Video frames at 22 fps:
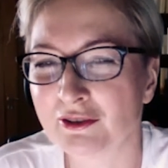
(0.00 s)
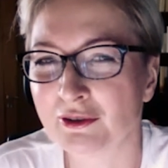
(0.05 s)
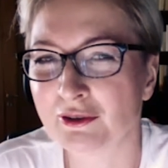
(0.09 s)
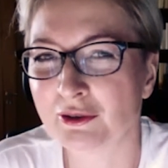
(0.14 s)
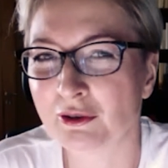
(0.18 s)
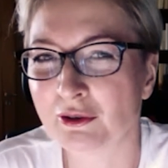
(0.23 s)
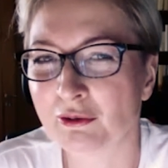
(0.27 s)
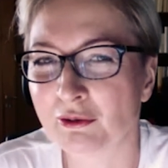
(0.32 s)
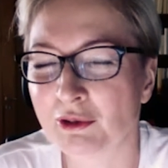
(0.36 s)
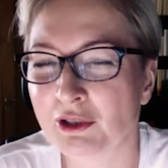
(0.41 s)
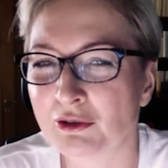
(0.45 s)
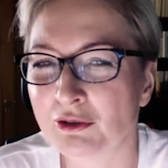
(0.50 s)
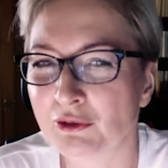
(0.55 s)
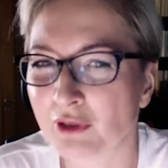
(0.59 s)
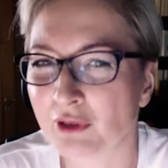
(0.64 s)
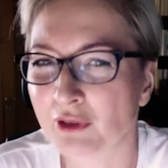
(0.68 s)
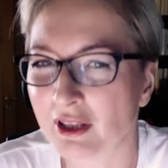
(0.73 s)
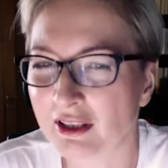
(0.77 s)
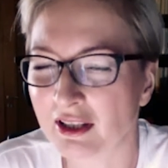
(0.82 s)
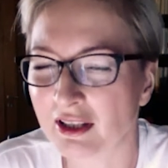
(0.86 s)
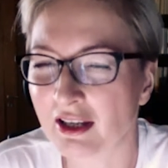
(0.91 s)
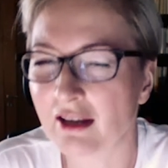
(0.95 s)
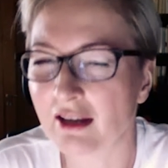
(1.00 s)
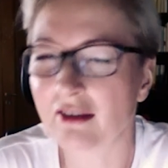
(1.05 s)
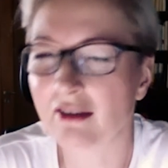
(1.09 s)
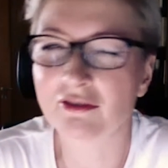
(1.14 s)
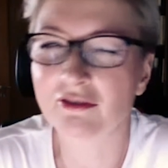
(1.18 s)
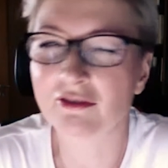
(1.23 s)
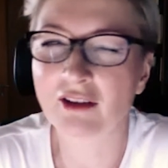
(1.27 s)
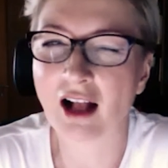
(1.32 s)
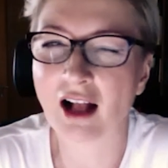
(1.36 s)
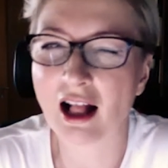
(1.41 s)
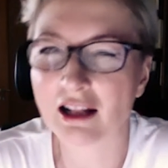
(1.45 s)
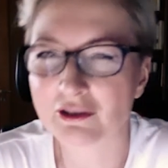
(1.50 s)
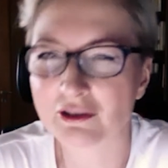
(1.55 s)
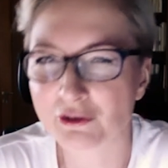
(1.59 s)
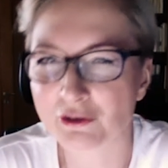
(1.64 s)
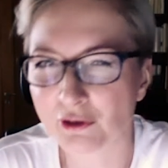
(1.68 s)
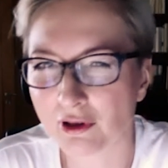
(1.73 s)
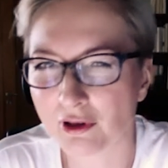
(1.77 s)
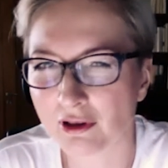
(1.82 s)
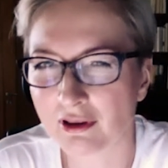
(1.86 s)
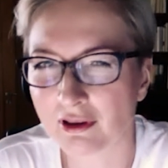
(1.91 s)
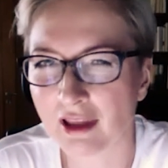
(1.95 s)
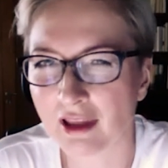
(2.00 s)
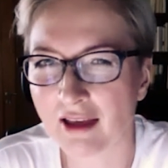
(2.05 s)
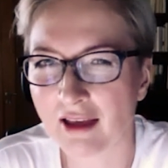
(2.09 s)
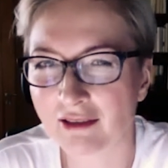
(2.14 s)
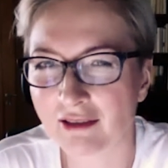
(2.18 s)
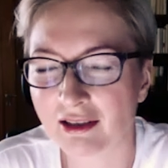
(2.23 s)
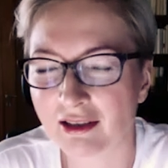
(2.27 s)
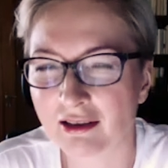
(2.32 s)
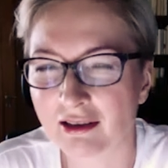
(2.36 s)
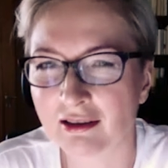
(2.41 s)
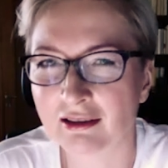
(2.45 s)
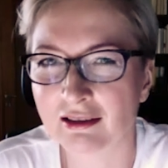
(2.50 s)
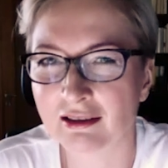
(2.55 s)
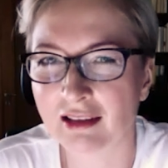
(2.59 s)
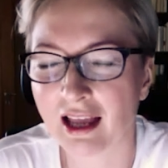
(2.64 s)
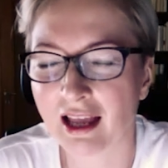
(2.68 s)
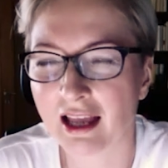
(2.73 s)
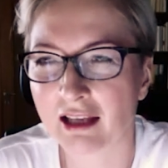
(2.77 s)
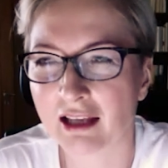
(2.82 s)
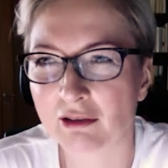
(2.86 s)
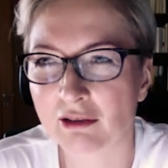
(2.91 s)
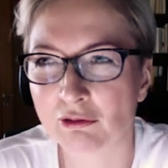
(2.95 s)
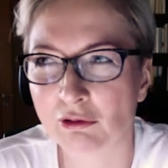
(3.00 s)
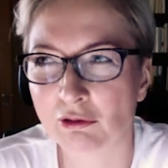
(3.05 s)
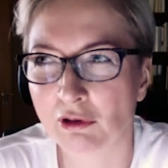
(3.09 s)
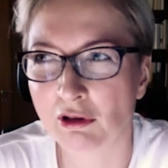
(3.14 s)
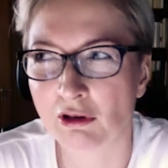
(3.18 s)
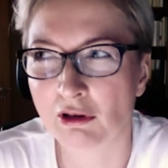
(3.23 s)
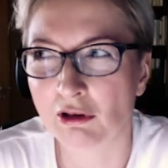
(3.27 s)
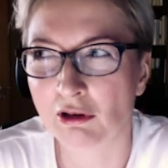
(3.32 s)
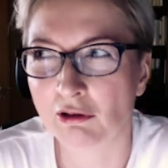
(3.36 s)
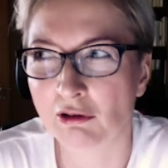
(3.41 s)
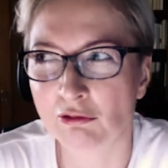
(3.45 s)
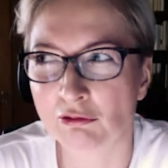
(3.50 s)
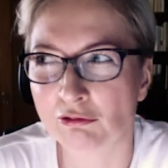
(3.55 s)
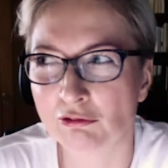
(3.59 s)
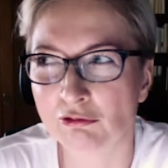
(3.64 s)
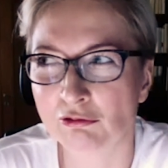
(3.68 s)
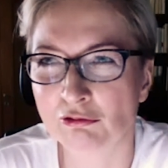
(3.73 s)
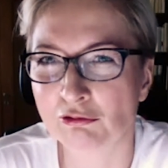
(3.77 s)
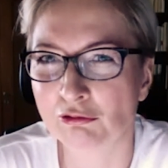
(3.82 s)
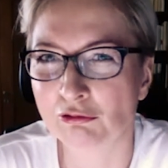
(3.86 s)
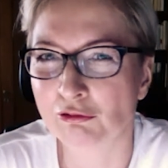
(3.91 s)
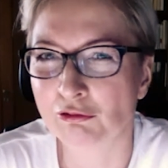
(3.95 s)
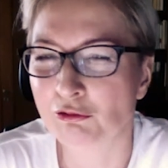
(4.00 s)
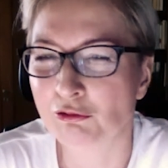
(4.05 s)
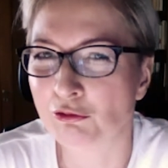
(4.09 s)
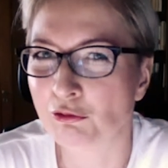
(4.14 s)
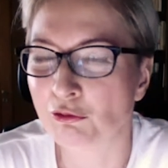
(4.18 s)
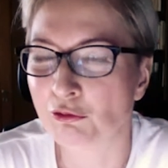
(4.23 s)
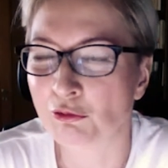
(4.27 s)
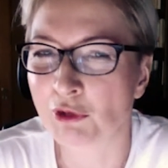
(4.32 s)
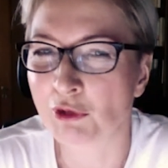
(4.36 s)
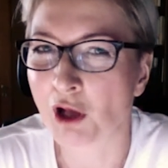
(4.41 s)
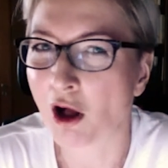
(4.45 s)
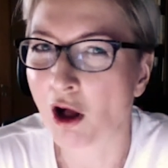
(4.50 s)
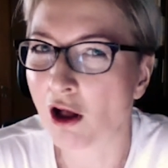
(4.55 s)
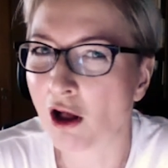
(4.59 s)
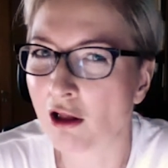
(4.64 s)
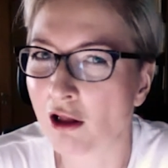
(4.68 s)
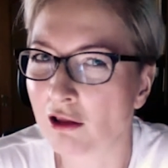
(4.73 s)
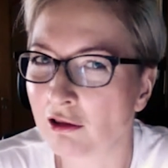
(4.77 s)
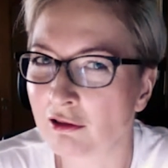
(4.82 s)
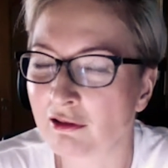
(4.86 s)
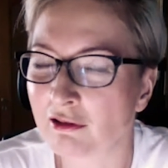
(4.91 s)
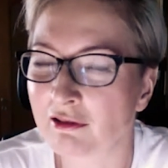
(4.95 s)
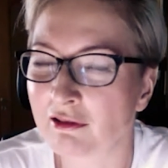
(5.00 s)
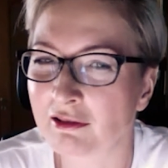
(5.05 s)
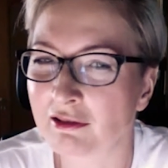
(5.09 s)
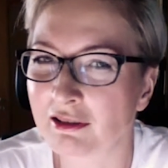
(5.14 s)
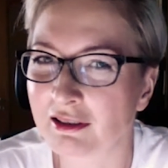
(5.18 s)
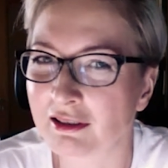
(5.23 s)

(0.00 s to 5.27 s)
you know, intuitive, cultural level, like we all